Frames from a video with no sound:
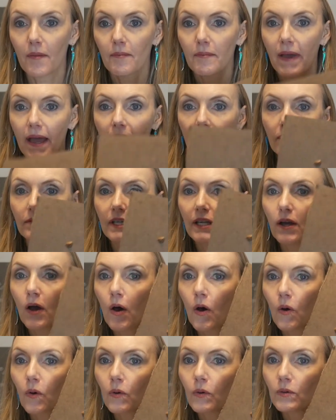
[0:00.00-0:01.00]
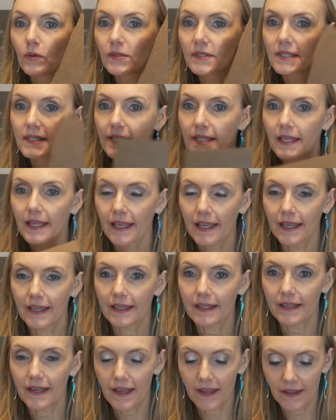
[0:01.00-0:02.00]
pounding holes
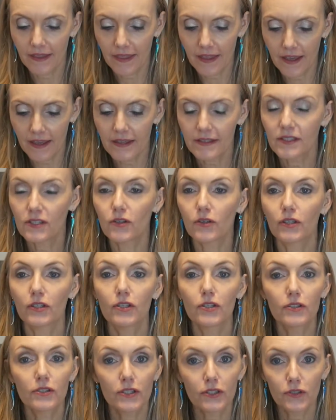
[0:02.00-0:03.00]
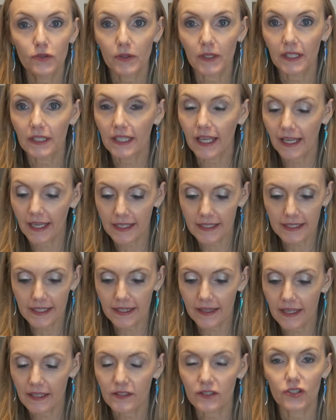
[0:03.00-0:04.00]
in this. You could use a drill. Like I said,
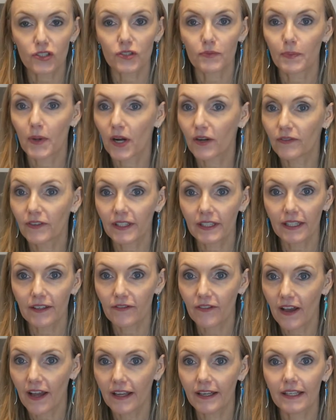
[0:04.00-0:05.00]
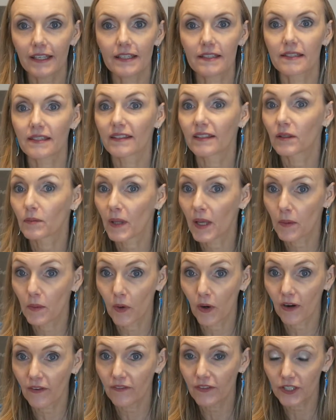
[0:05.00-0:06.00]
that's perfectly fine. It's a little bit
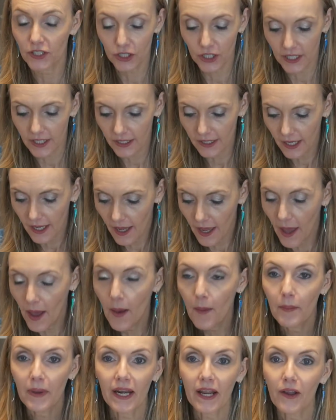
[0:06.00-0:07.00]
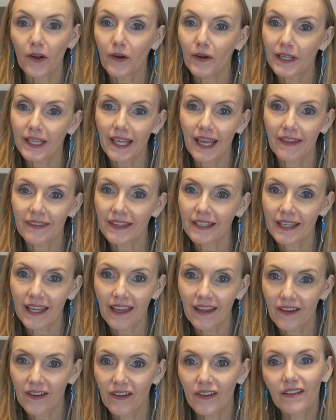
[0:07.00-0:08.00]
more efficient. But I already had the
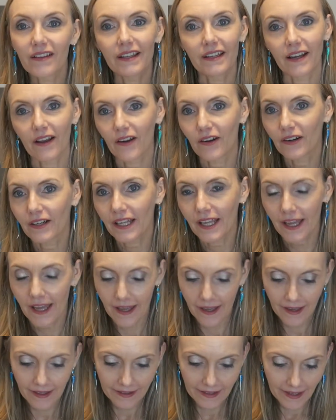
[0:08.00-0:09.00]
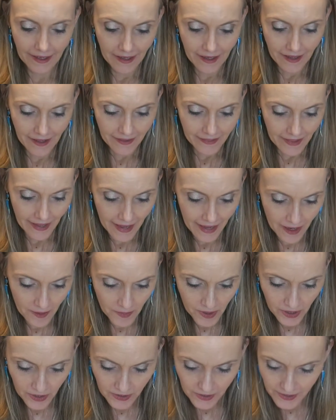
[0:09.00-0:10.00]
nail and I already had the
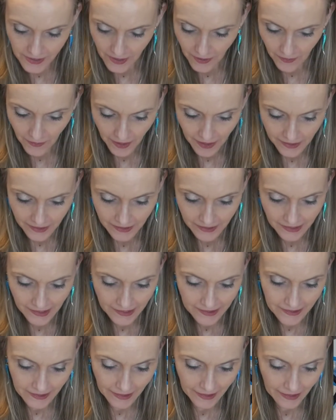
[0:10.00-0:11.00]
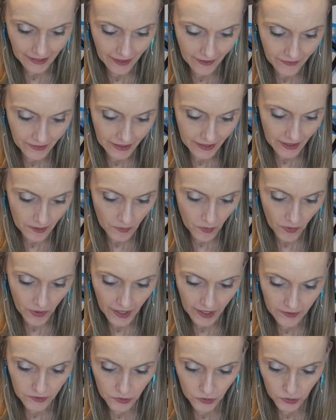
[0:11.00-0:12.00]
hammer, so I didn't need to get out any more
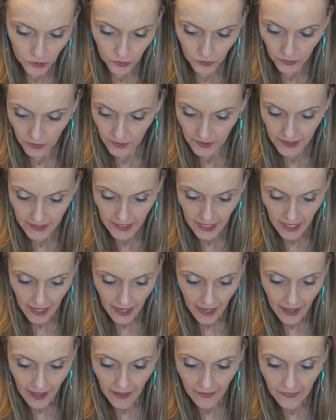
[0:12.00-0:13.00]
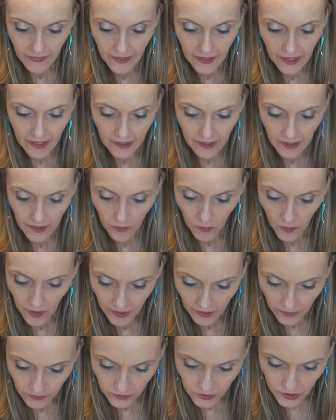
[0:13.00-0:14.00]
extra tools. And then what
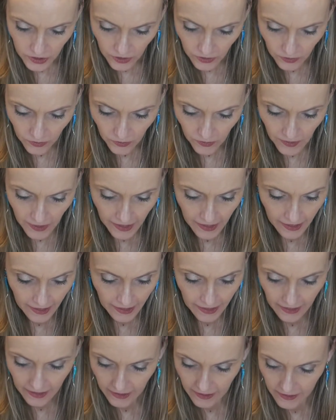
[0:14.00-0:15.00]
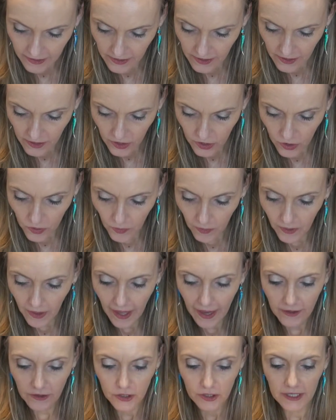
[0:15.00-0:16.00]
you'll do is you will
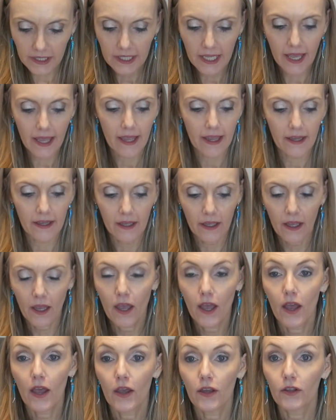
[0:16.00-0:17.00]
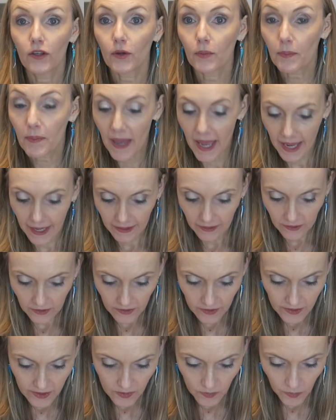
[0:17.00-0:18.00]
actually take your
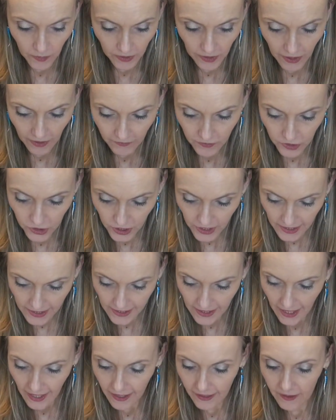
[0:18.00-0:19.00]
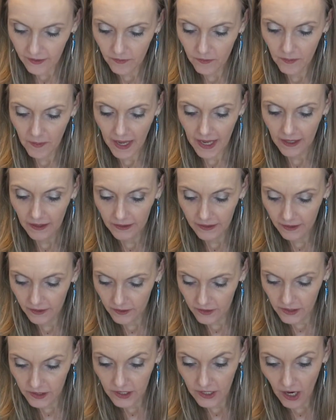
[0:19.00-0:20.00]
petals where you have just kind of made a
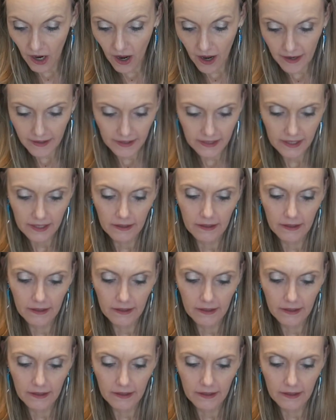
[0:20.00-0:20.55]
little dot,